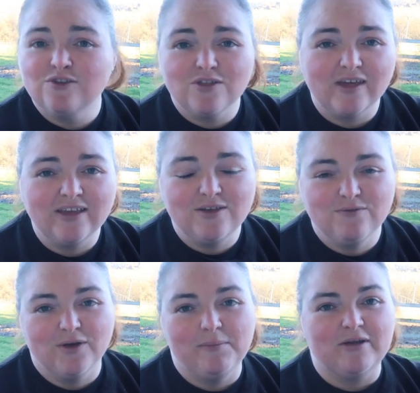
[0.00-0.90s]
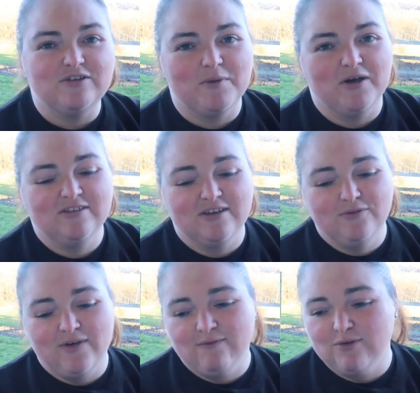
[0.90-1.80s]
So thank you very much,
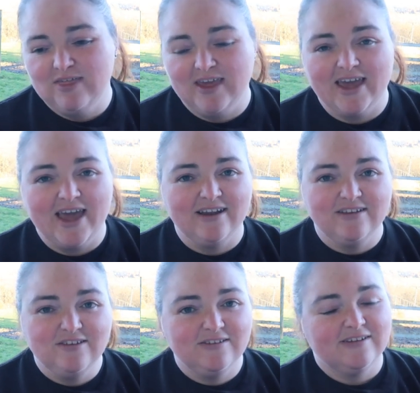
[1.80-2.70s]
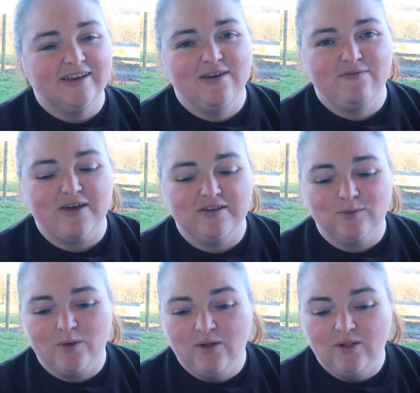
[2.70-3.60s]
Marta, for everything, and to Leavitt
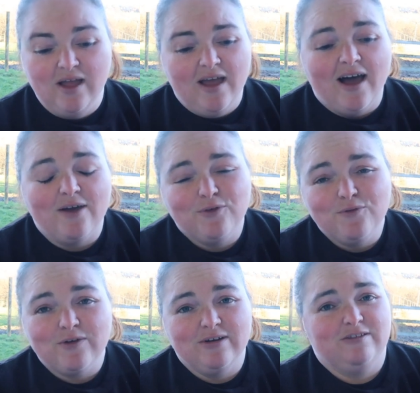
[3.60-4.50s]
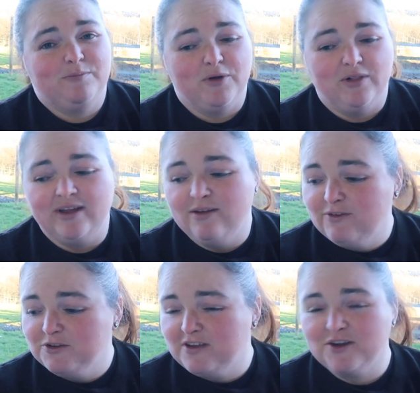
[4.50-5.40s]
as well. I feel very spoiled, and it
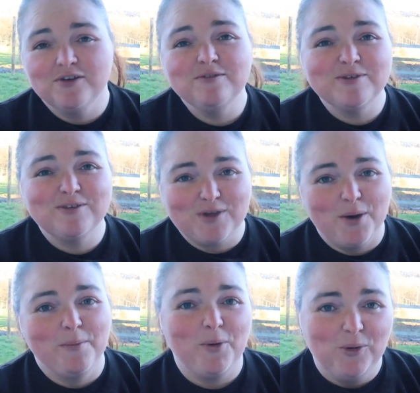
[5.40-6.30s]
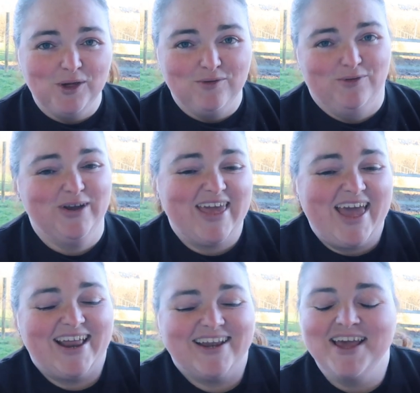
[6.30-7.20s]
feels like Christmas has come all over
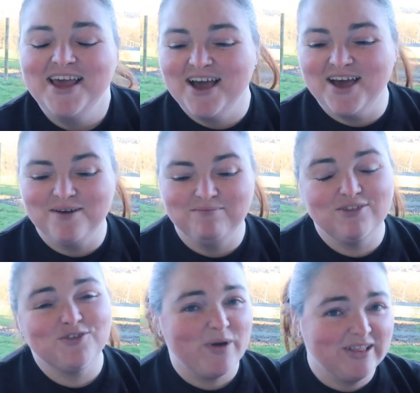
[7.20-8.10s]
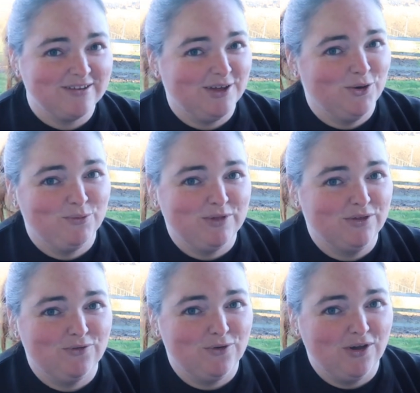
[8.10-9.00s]
again. Just wait until I
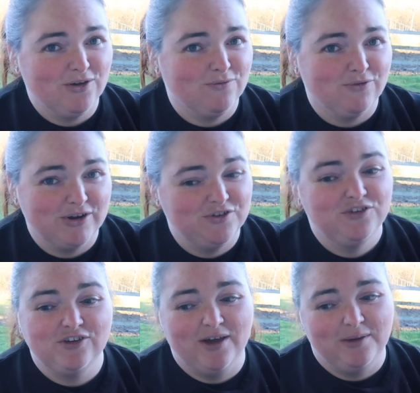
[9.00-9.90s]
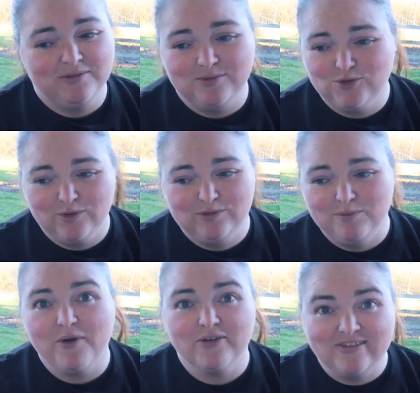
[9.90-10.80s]
open the Forelock and Fringe
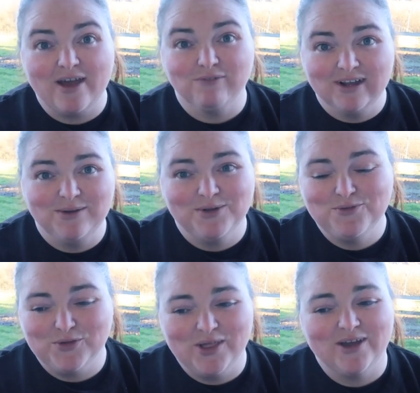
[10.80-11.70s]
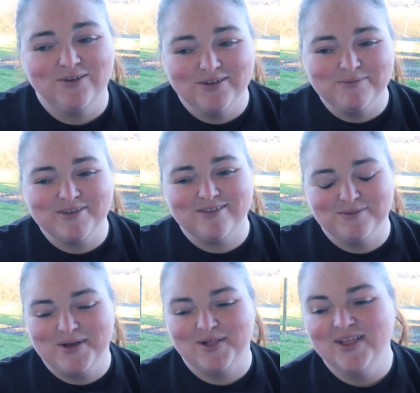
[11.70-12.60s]
subscription box. That really will feel like Christmas
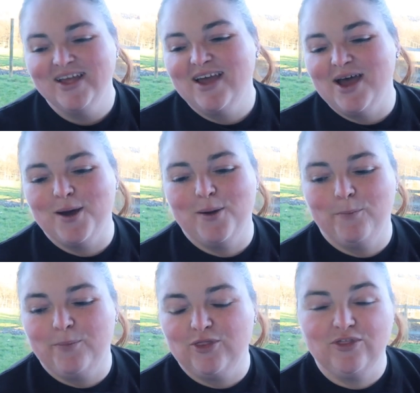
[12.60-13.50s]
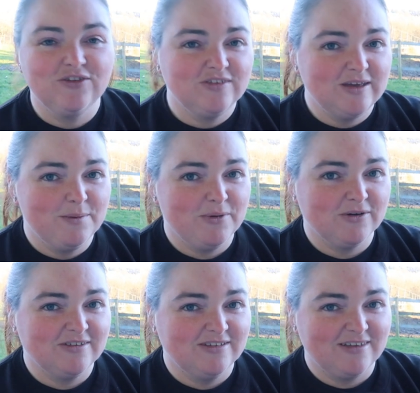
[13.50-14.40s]
as well. But those are the
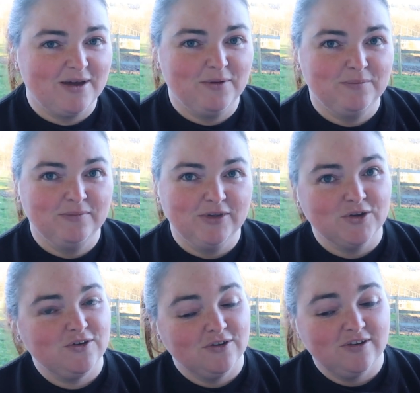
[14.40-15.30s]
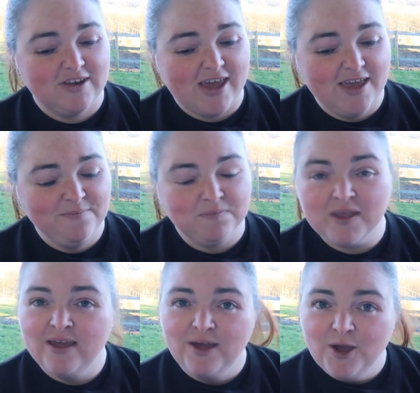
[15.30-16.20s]
unboxings that I'm gonna do today.
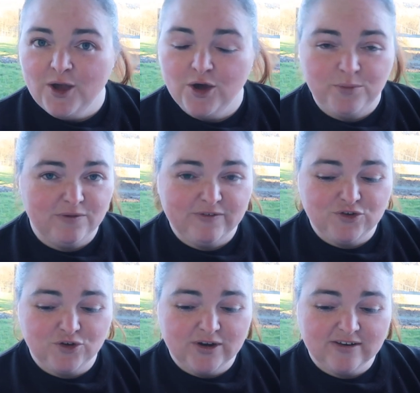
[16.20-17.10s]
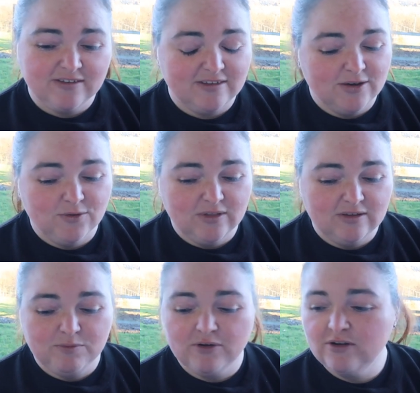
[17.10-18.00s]
Hope you've enjoyed seeing all
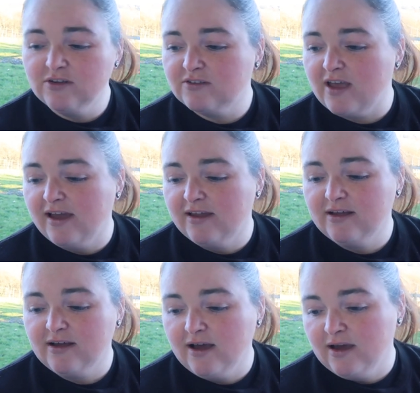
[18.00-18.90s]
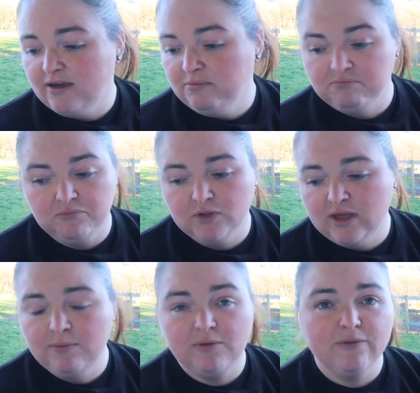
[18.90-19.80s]
these products, and I will
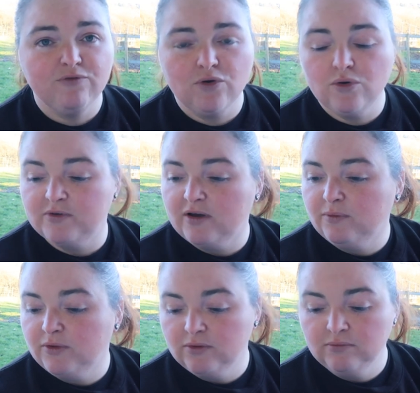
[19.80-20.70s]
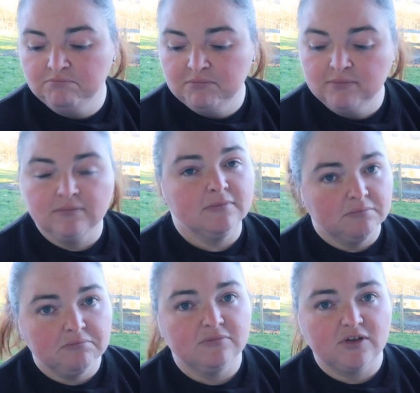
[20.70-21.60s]
keep you informed. I will
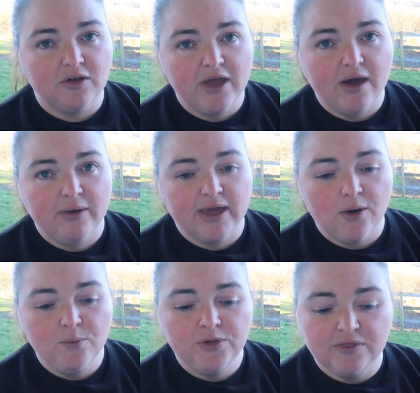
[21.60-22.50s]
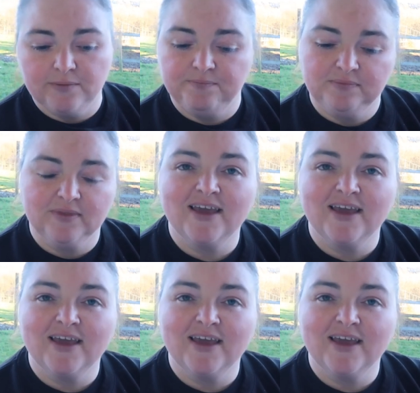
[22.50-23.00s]
tell you how I get on with them.